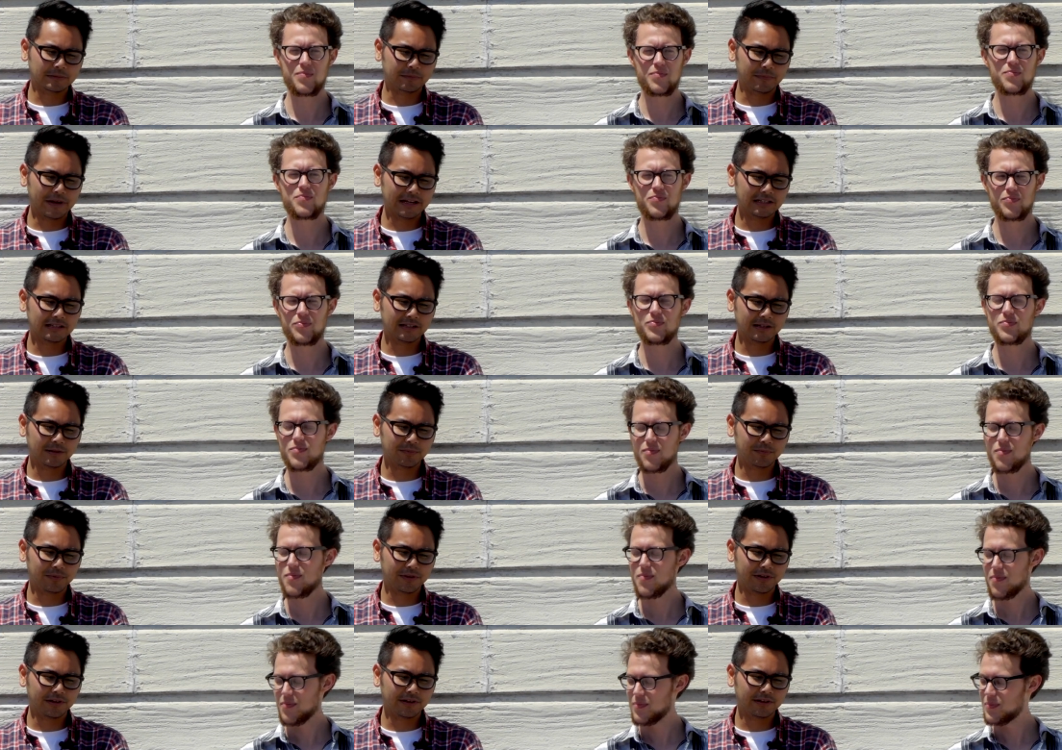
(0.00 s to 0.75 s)
Speaker 1: basically
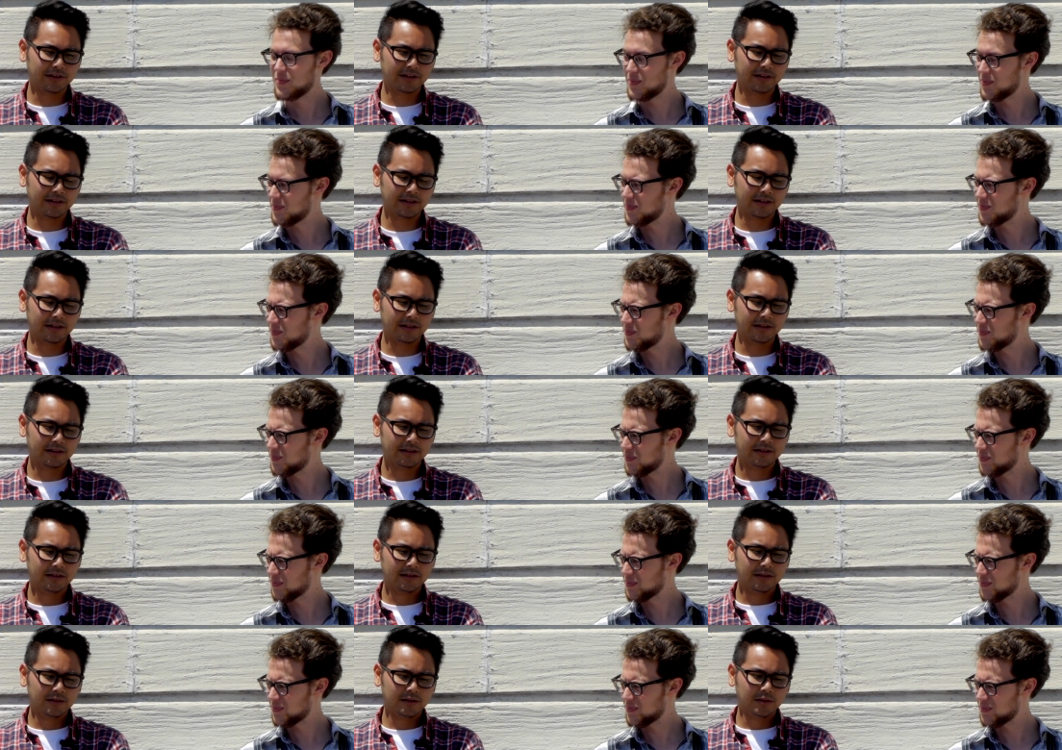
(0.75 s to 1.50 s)
purely
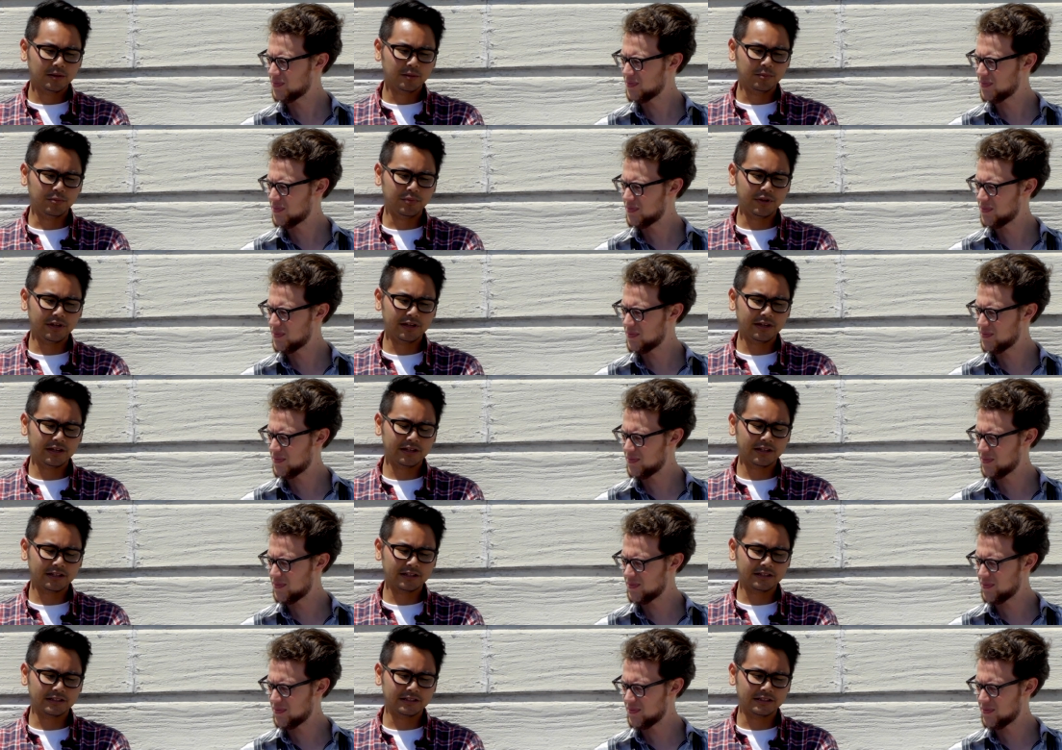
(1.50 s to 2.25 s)

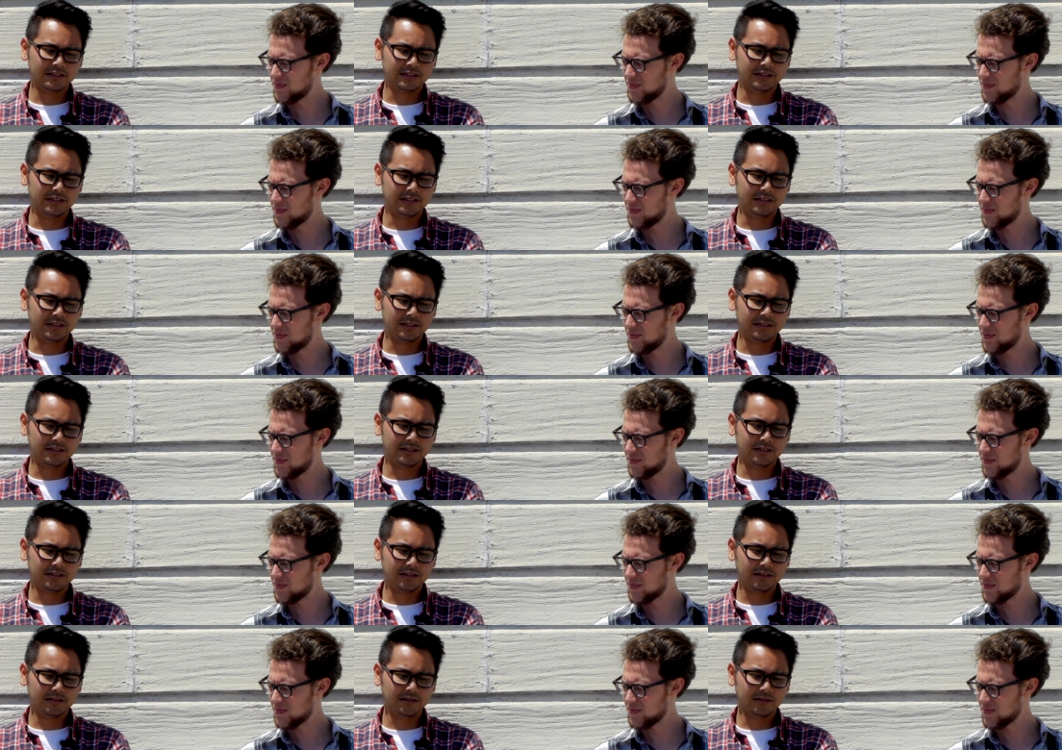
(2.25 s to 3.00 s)
being
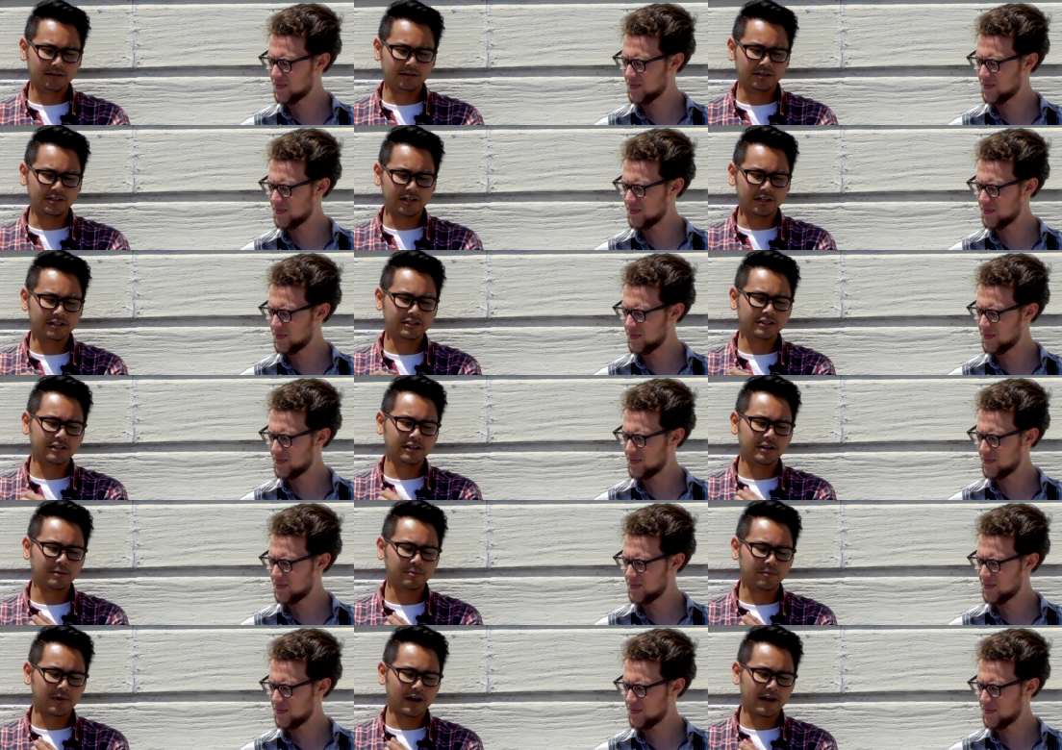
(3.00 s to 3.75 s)
judging
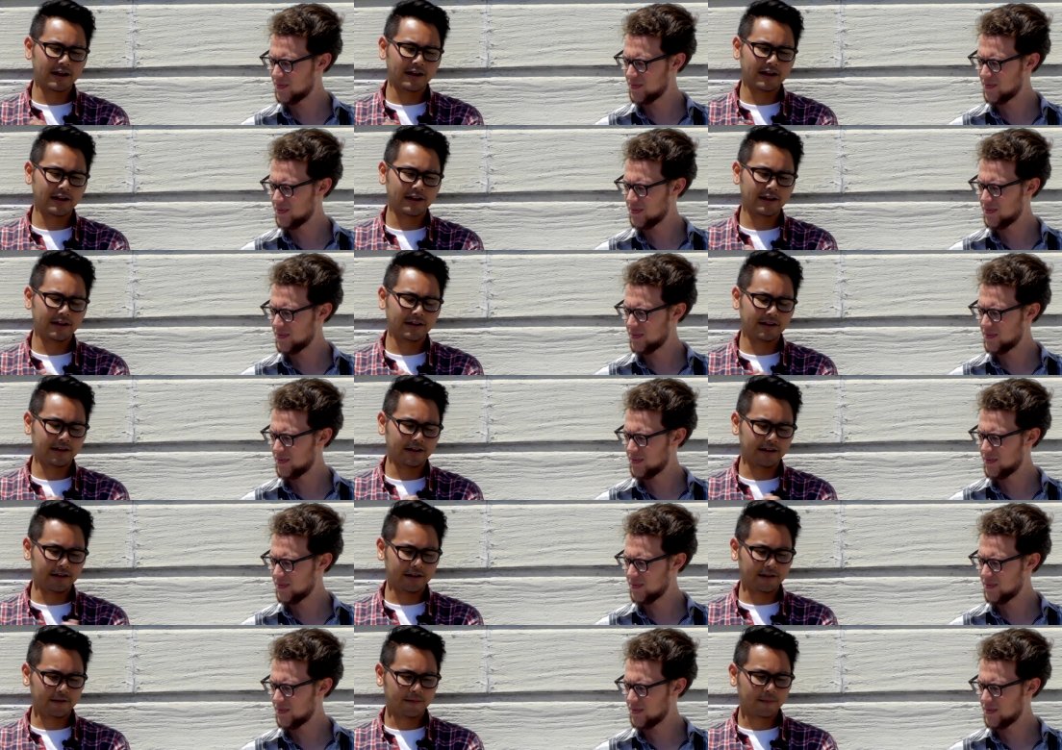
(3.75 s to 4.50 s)
it by
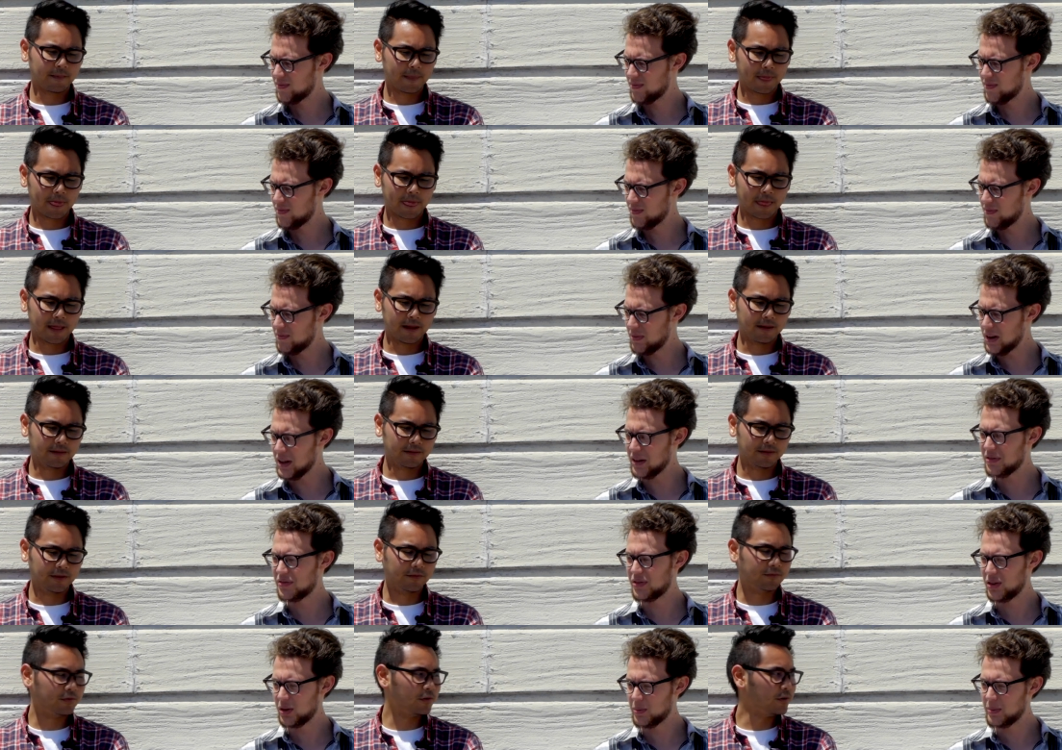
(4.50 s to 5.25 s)
uh, by the,
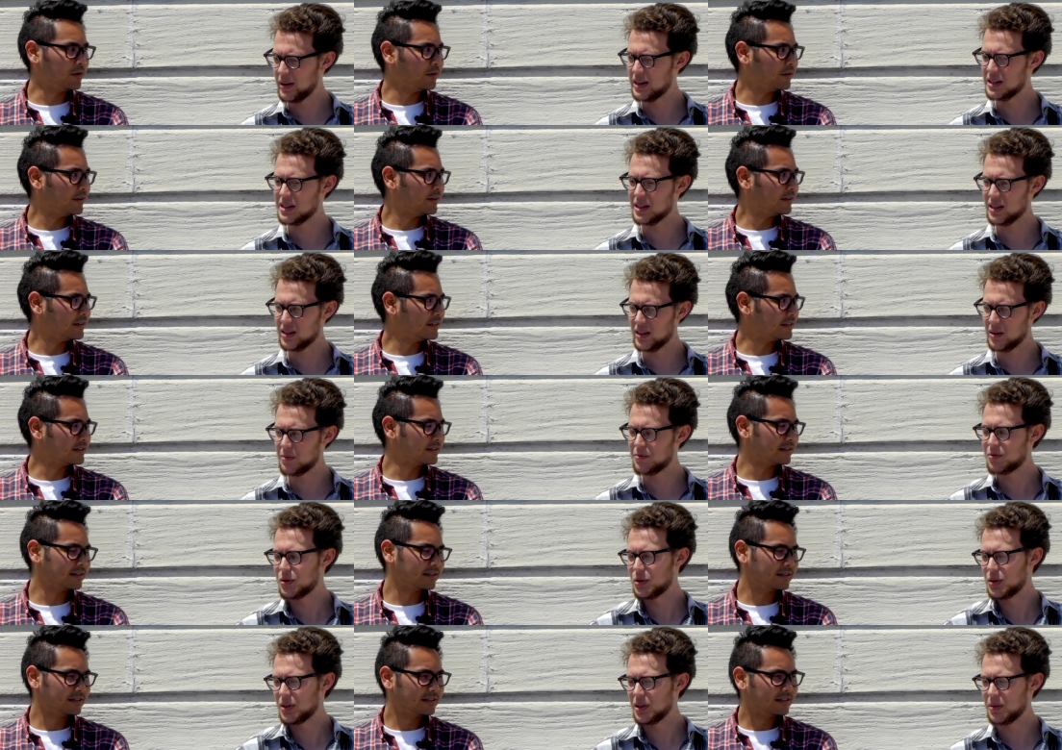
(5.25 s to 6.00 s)
the food, food, basically
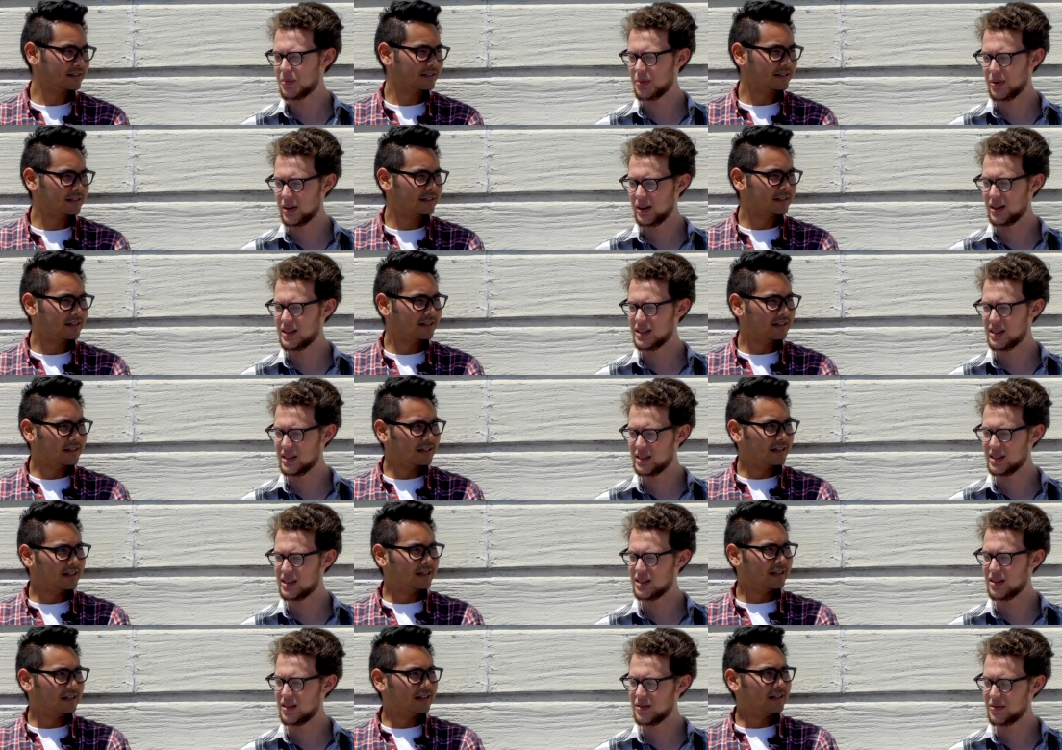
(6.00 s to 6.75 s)
food
Speaker 2: and the price and
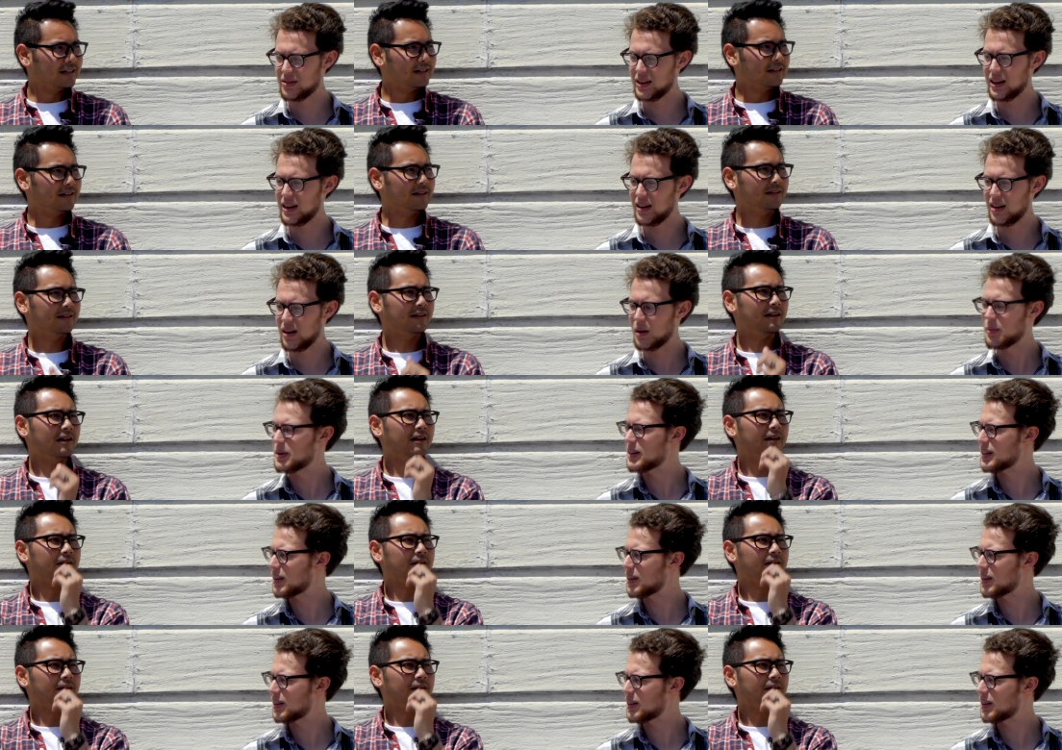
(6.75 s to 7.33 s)
stuff yeah i mean